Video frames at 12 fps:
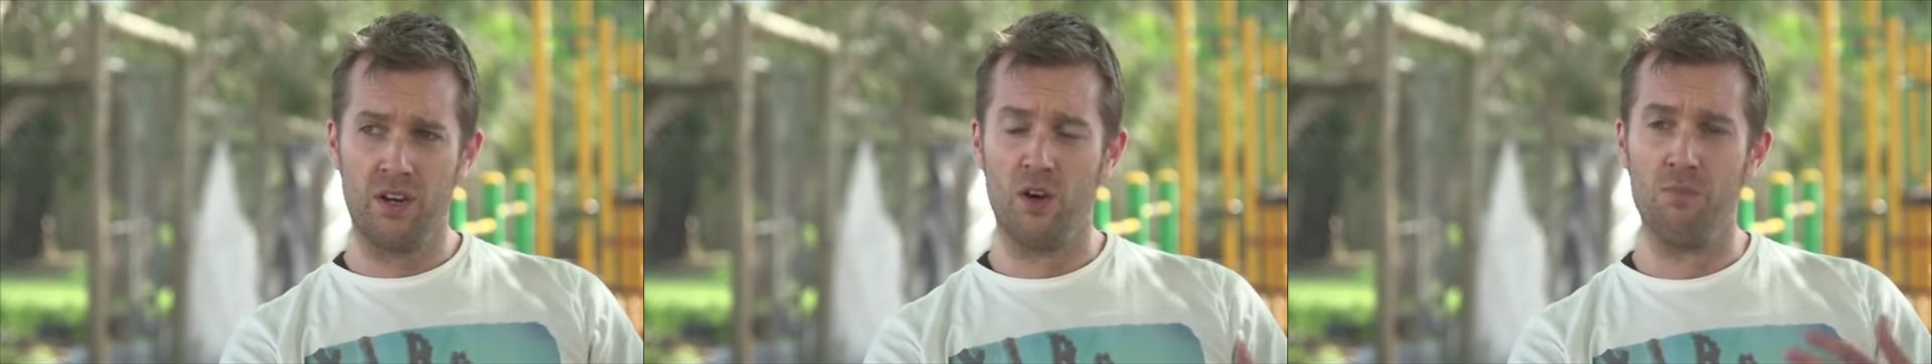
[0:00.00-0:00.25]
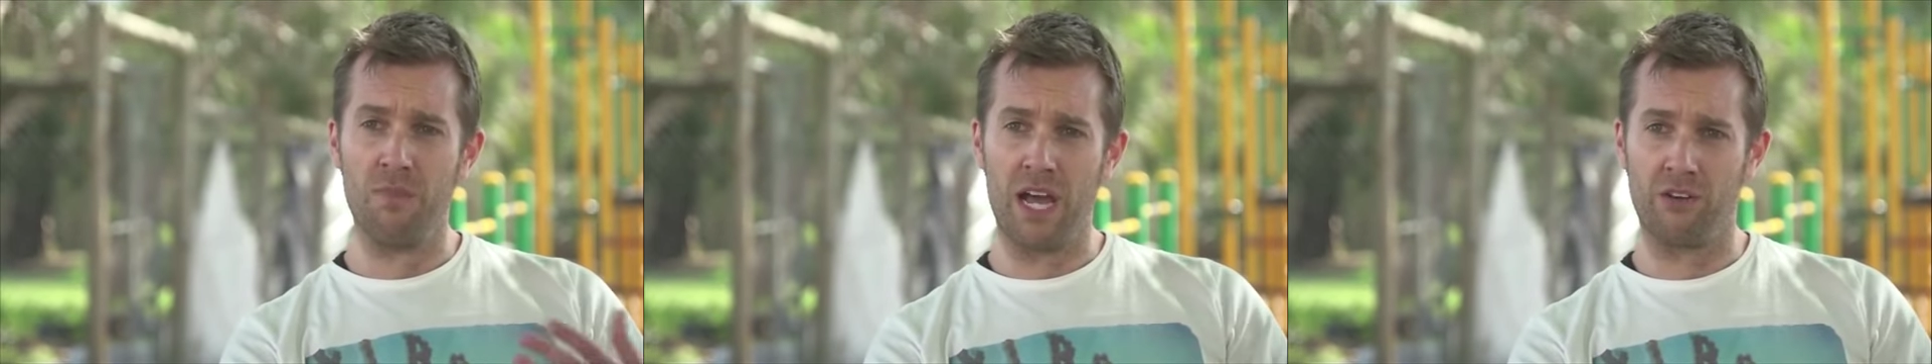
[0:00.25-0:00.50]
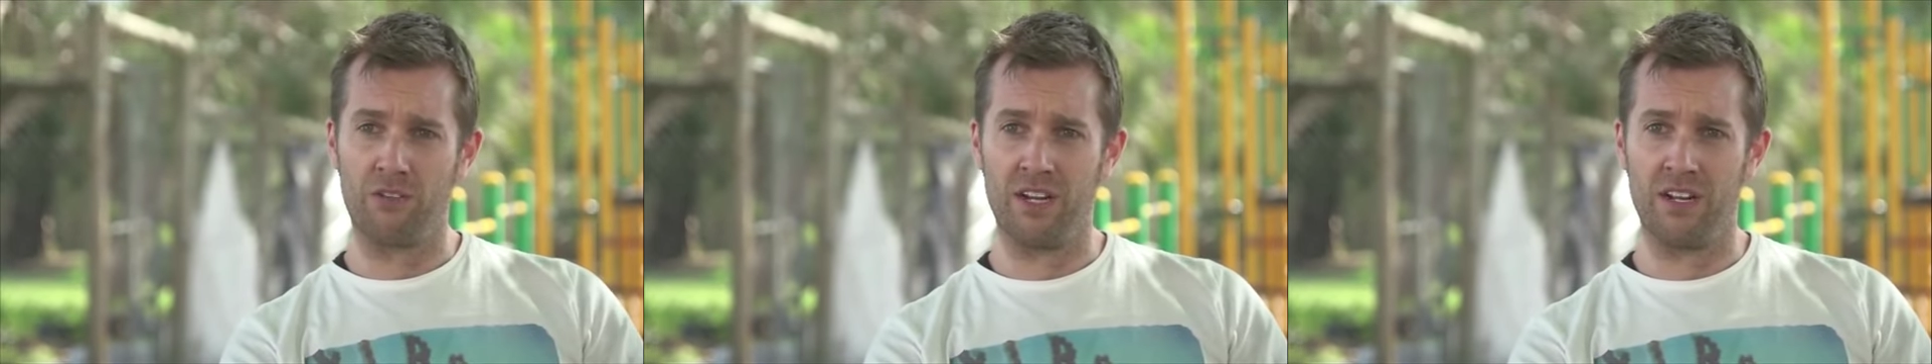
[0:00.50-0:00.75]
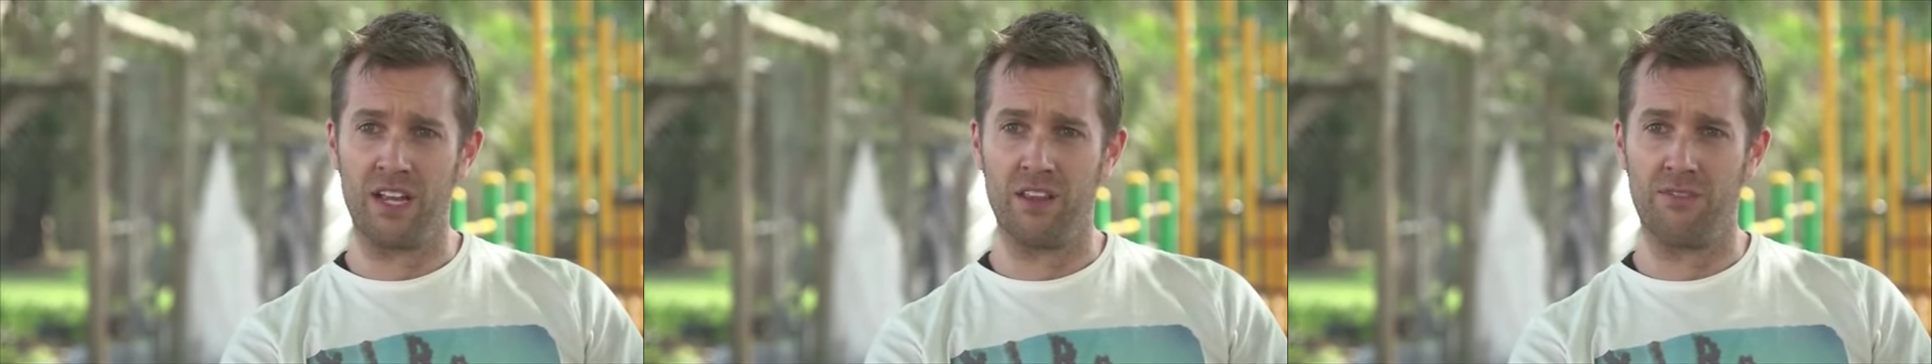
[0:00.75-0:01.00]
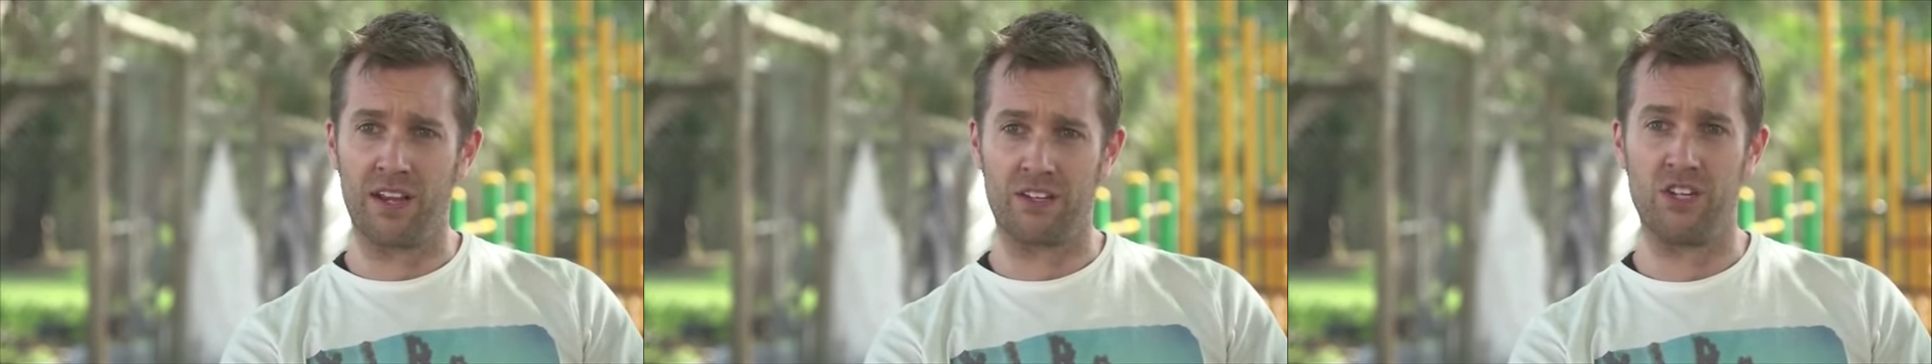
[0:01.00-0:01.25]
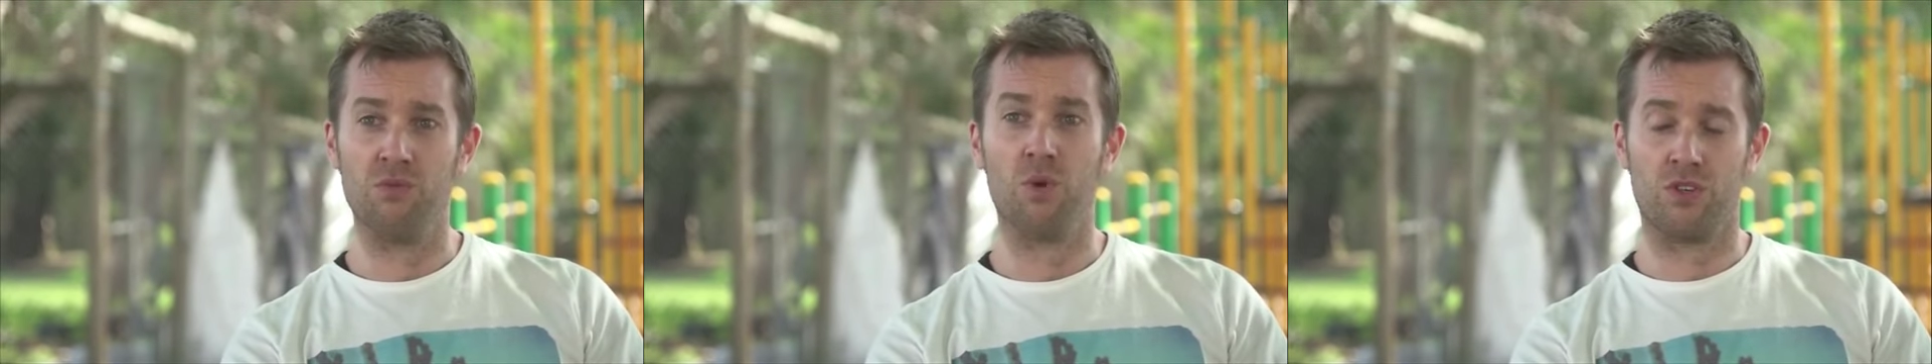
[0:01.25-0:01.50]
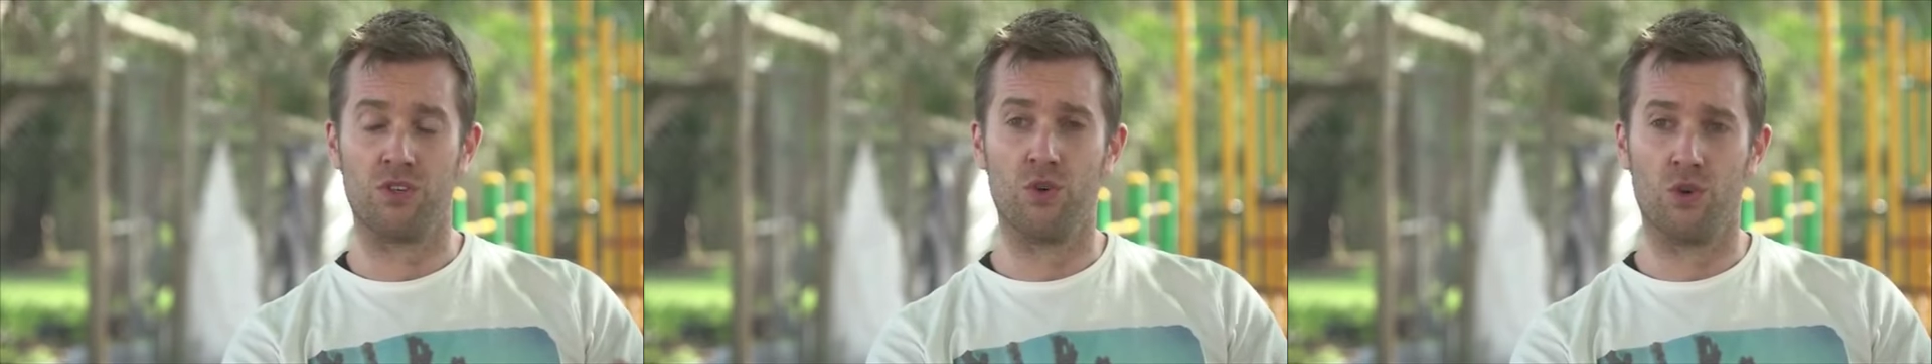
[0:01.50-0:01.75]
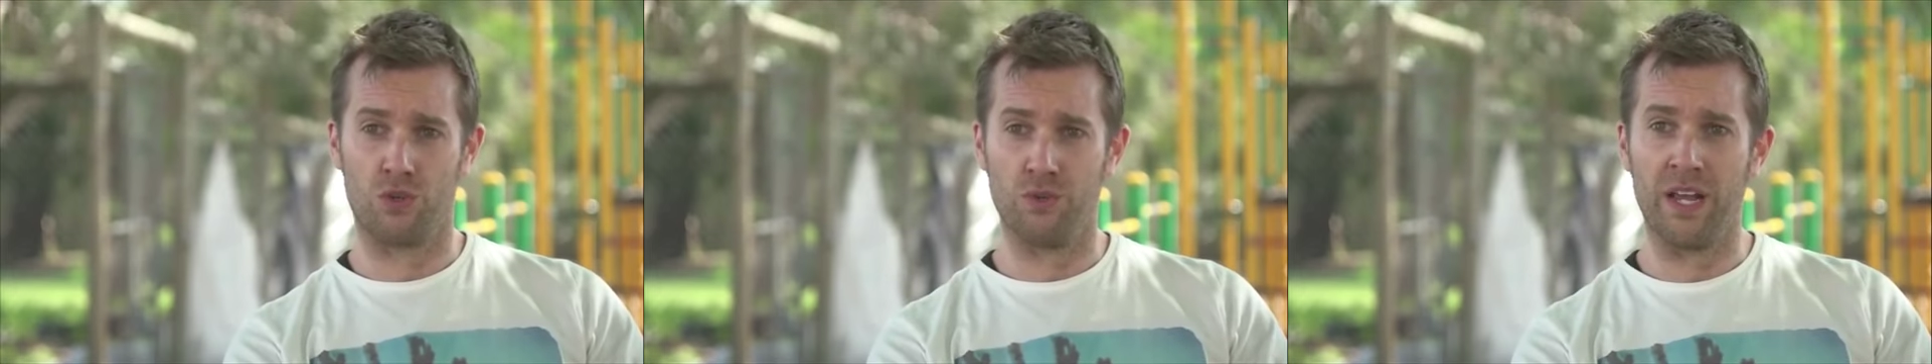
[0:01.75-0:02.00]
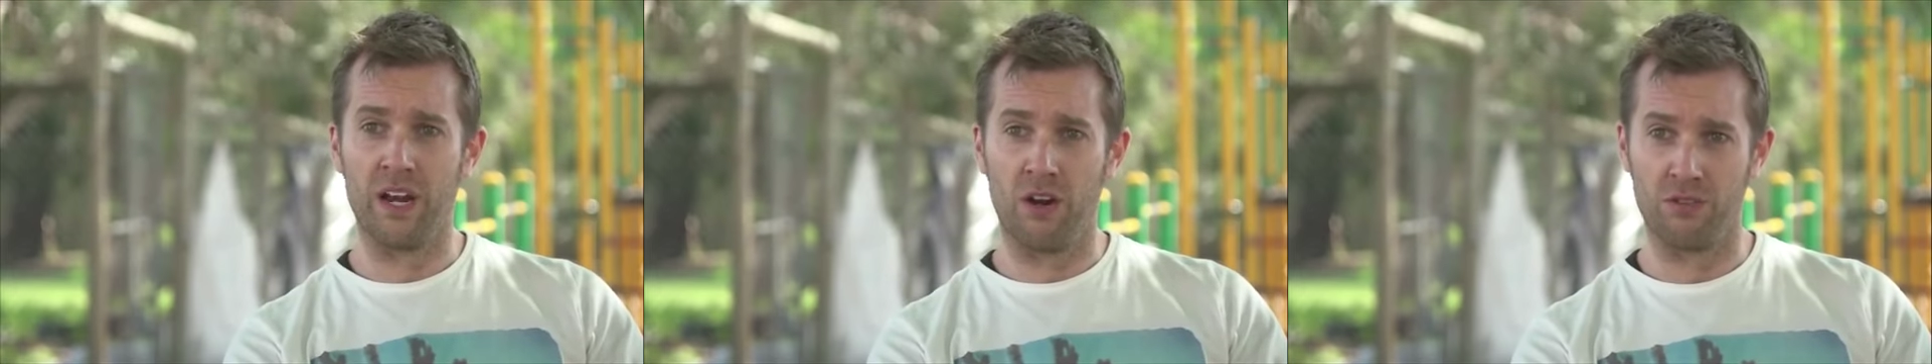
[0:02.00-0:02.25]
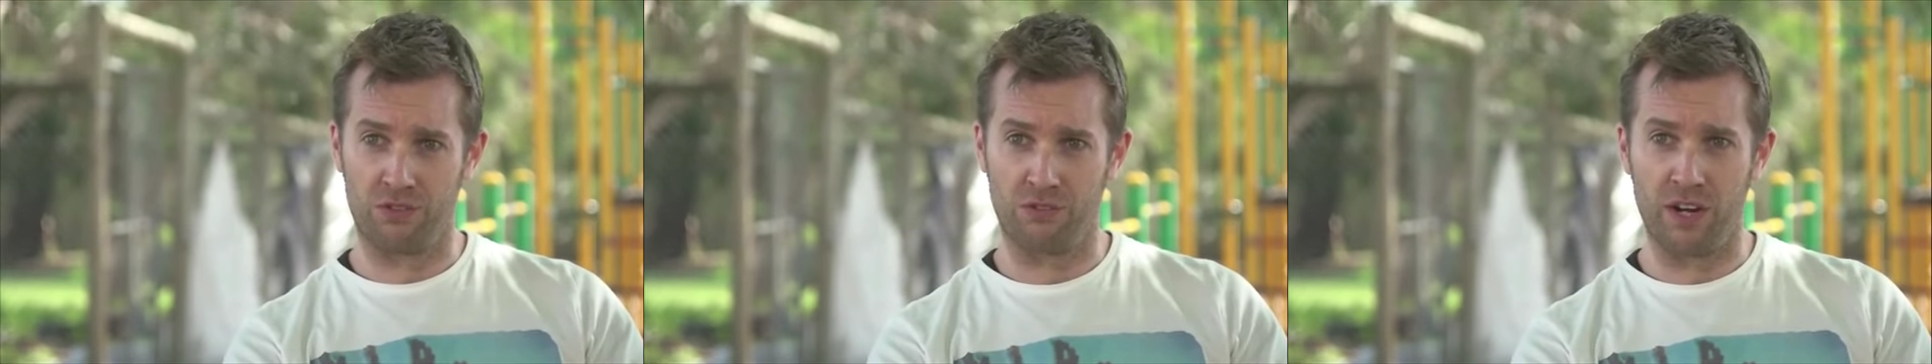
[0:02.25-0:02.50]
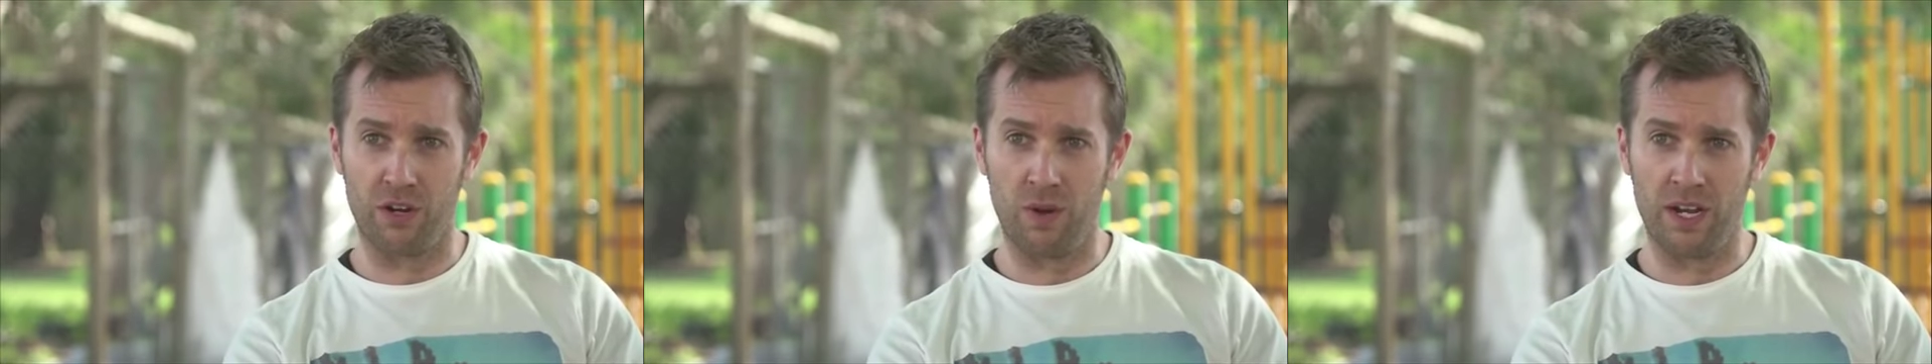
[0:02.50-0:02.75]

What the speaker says: manner and the fact she didn't want to talk to an adult straight